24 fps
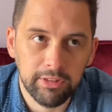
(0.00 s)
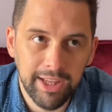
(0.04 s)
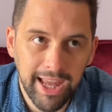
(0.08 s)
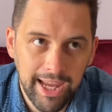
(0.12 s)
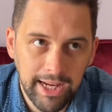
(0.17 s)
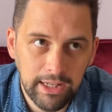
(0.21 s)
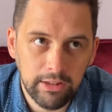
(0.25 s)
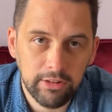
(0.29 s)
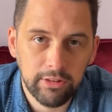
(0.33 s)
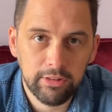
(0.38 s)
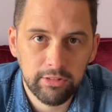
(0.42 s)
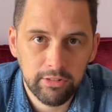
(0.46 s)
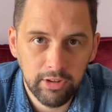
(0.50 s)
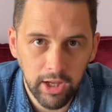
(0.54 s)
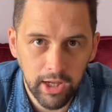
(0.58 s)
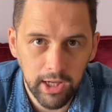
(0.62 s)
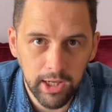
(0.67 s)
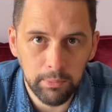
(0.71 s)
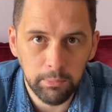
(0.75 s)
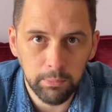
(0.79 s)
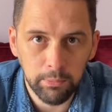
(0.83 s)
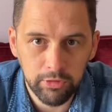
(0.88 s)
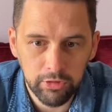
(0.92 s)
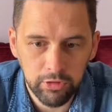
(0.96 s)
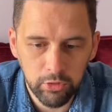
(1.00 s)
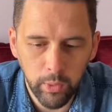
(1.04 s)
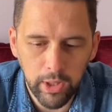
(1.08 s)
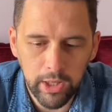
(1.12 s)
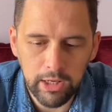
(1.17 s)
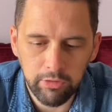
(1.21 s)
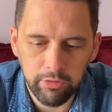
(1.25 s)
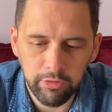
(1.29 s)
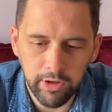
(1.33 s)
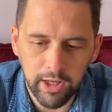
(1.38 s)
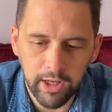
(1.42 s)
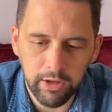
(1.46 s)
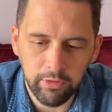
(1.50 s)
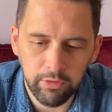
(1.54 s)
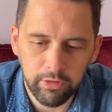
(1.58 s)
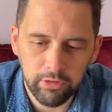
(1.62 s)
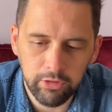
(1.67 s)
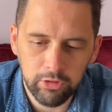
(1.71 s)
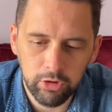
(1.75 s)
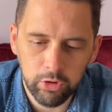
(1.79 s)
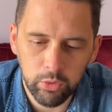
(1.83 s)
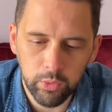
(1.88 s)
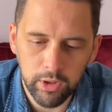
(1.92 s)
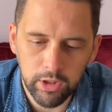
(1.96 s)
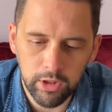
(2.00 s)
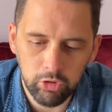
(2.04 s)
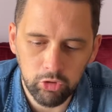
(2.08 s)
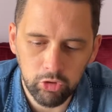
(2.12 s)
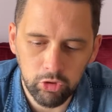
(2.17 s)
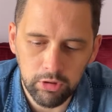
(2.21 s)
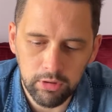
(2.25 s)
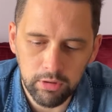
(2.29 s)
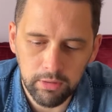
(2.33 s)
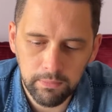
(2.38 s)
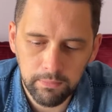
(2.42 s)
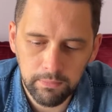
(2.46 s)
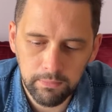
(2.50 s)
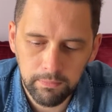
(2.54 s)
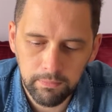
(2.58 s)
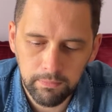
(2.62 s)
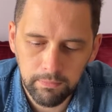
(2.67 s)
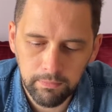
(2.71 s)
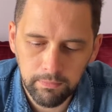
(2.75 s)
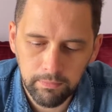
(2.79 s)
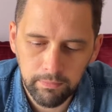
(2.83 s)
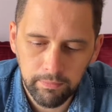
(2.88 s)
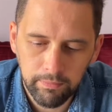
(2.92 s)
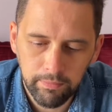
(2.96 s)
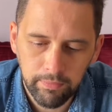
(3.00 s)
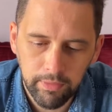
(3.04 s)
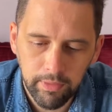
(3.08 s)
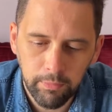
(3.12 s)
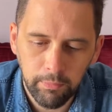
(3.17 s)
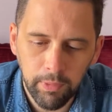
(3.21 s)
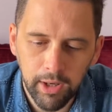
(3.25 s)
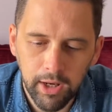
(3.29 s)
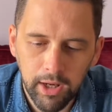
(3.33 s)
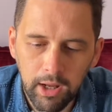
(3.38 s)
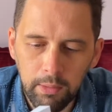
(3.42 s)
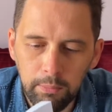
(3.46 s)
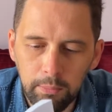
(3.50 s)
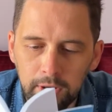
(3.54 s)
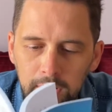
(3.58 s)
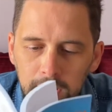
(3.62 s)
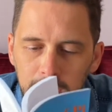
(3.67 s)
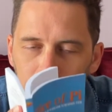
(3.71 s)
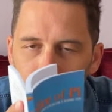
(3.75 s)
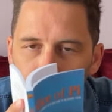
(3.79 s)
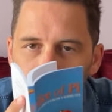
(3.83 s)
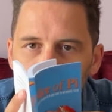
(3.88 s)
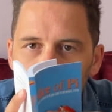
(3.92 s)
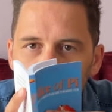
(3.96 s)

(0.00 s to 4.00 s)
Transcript: 8 times 25 is 200. I can't believe,